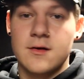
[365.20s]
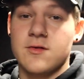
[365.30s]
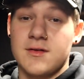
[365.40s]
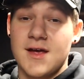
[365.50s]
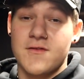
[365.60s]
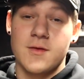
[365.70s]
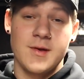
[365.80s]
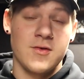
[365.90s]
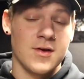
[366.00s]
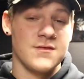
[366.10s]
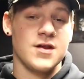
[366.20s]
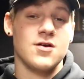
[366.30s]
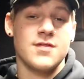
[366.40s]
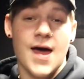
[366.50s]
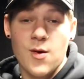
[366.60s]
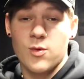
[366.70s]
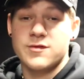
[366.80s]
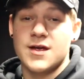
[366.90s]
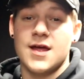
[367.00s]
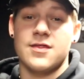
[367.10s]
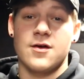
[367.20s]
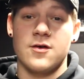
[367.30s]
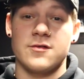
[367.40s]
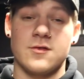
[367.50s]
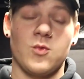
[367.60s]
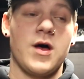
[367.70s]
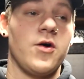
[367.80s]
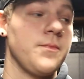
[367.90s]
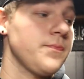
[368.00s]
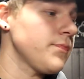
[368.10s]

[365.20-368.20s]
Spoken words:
So I'll definitely be doing a video of that once I get those as well.